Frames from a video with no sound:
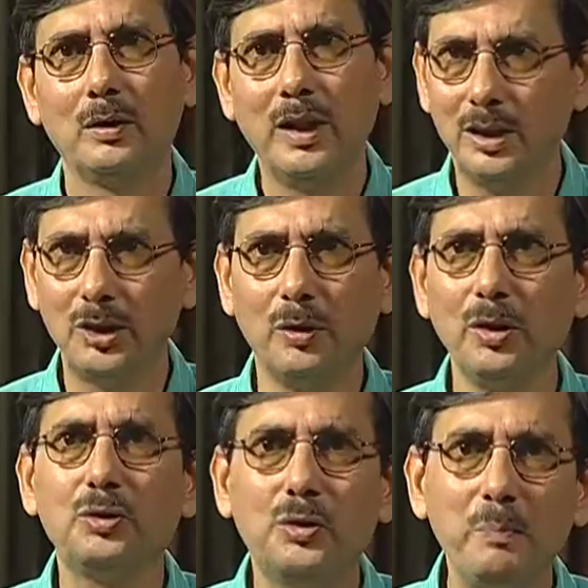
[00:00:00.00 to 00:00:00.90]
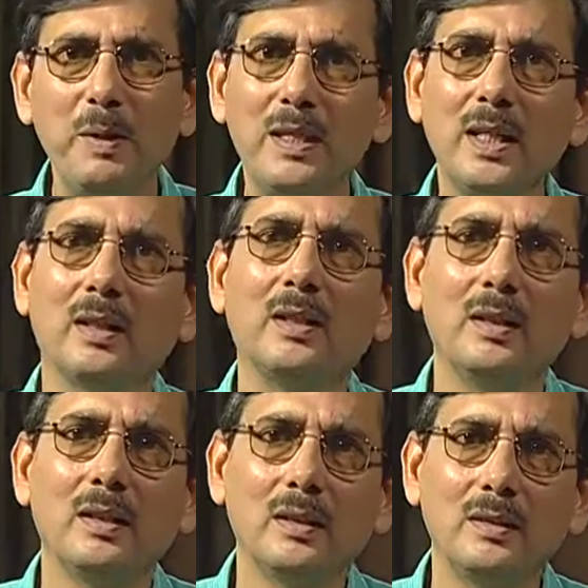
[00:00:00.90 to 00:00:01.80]
There is no use repeating
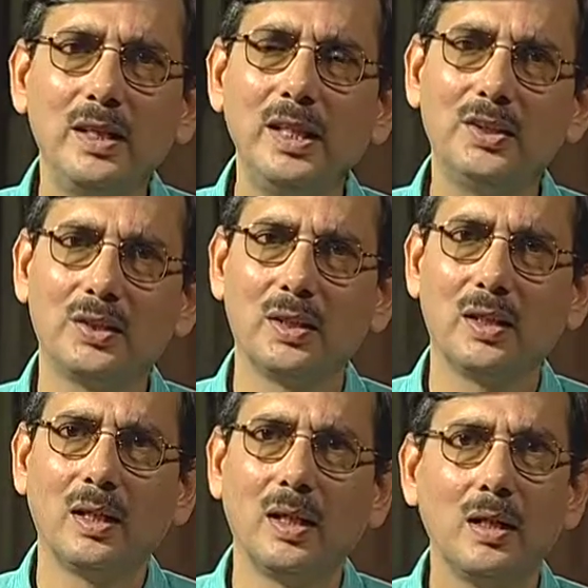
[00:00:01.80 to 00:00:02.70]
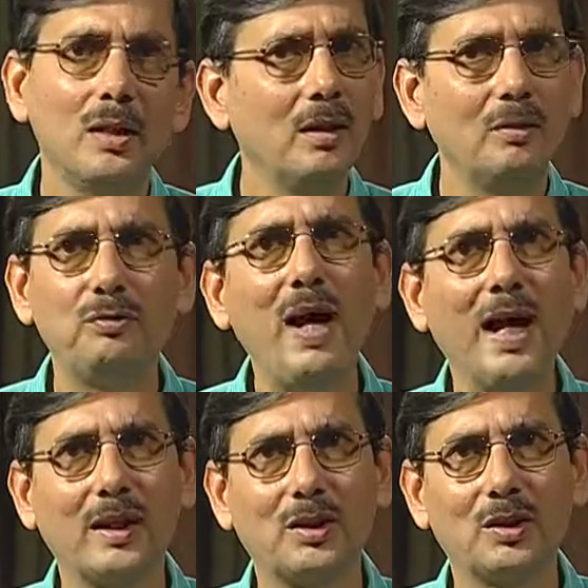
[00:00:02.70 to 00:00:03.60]
these
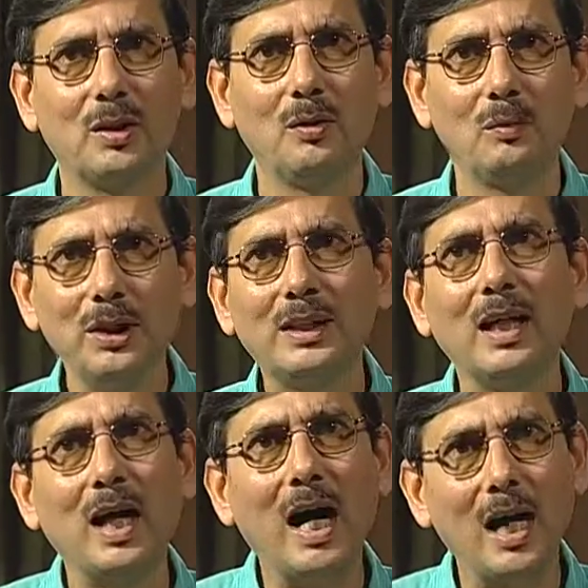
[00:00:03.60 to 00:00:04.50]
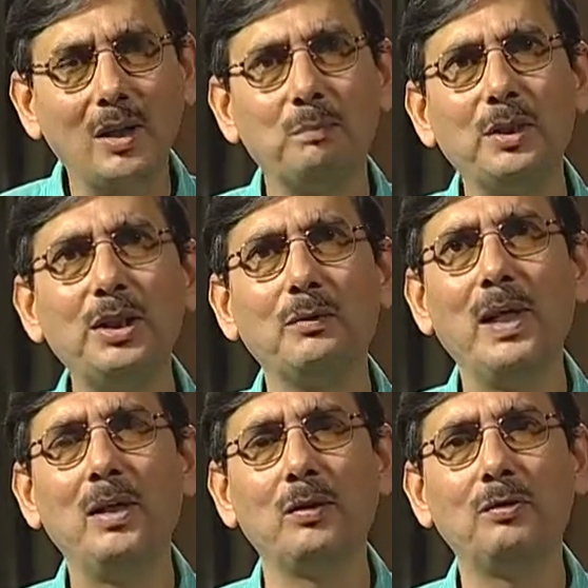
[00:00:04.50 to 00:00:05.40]
facts which are pretty
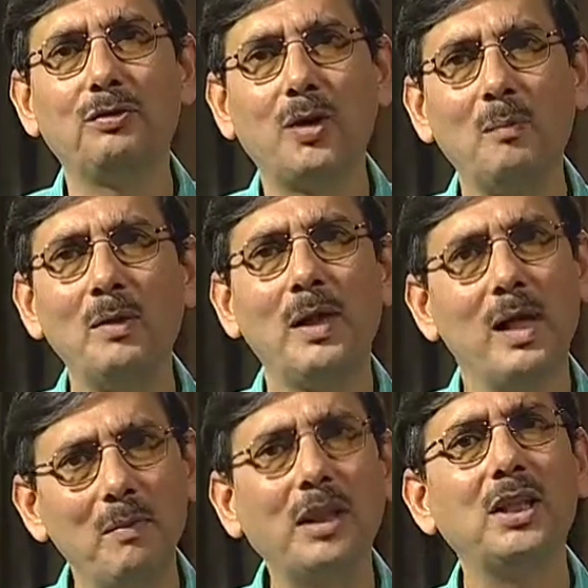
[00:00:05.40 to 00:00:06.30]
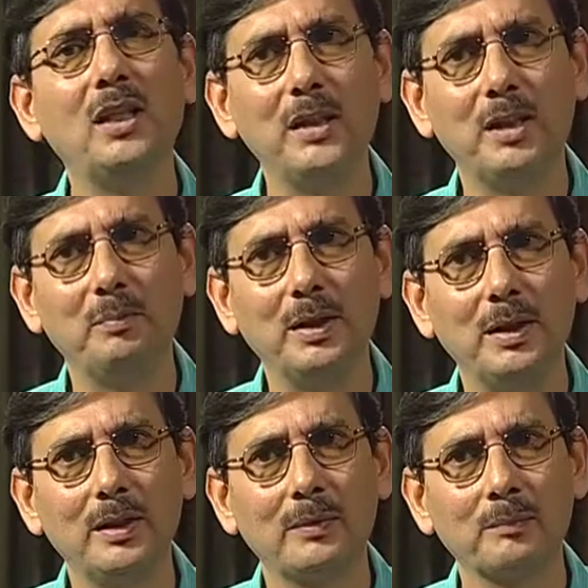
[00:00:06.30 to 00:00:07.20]
well known from a much earlier
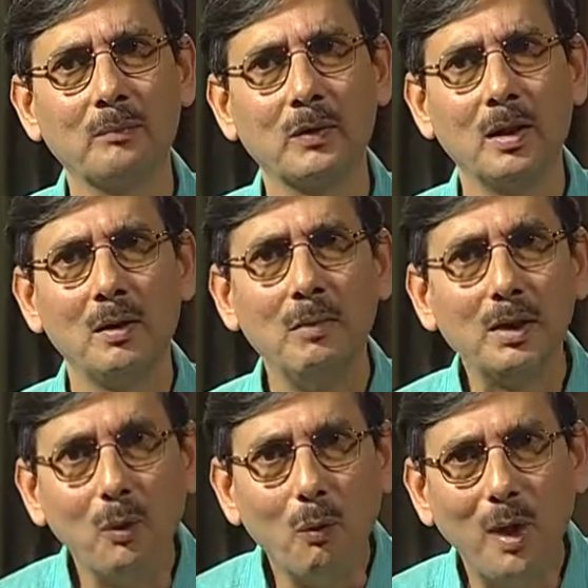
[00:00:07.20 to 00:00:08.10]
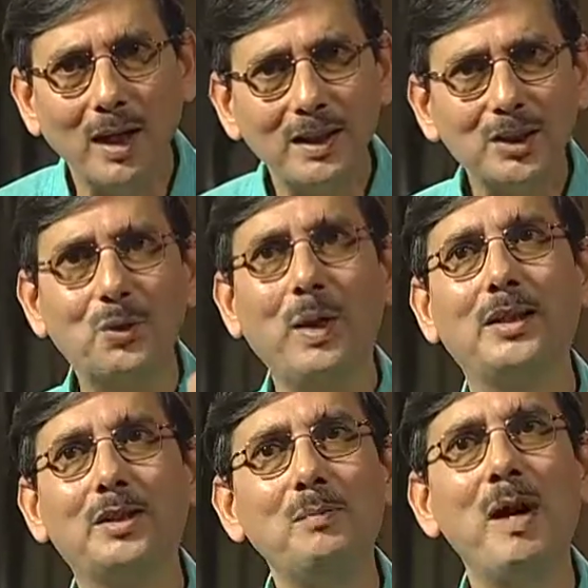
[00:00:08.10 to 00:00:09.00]
period. But what is
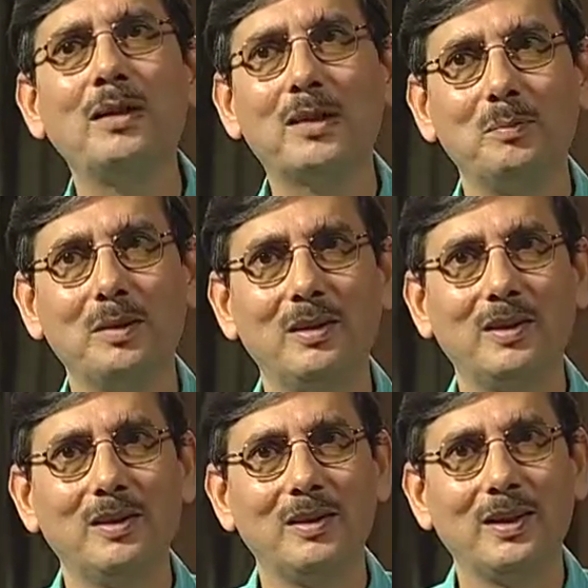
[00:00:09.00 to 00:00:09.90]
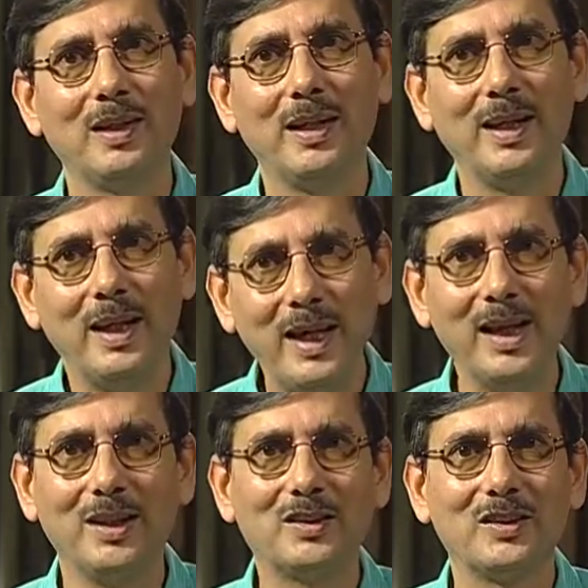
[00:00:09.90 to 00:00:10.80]
quite remarkable
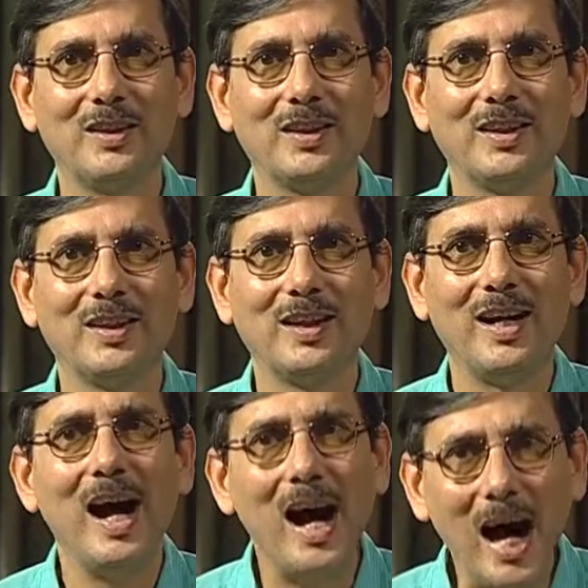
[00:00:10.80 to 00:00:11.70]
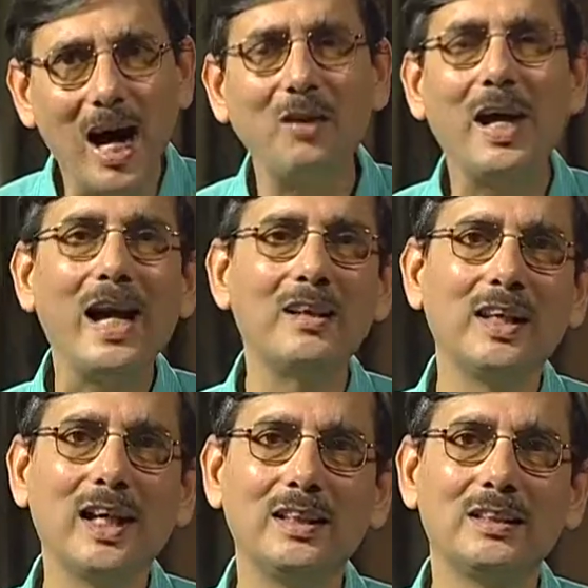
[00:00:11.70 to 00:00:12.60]
is how
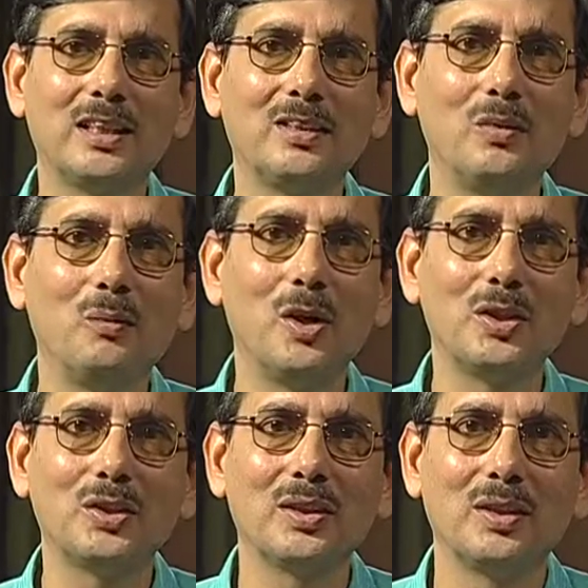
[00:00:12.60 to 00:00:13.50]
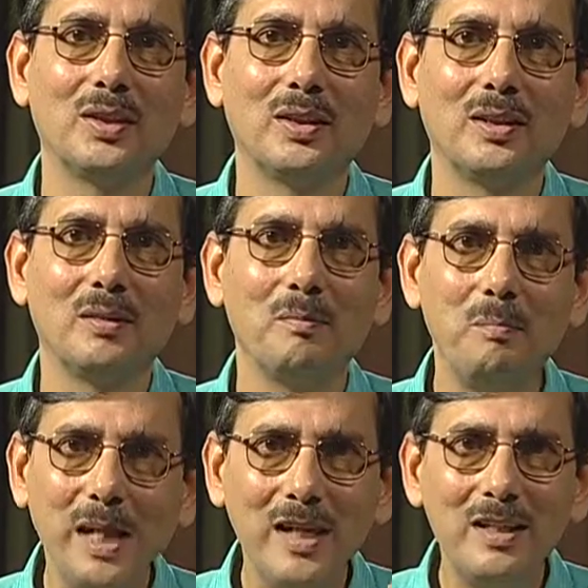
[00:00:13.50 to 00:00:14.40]
agriculture was
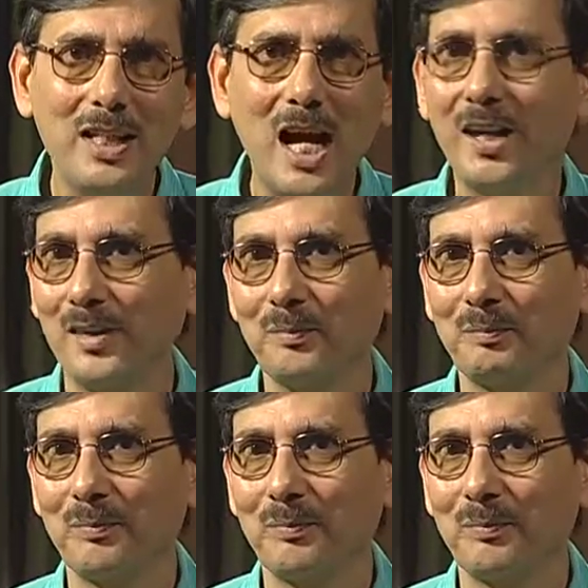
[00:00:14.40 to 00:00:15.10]
being done.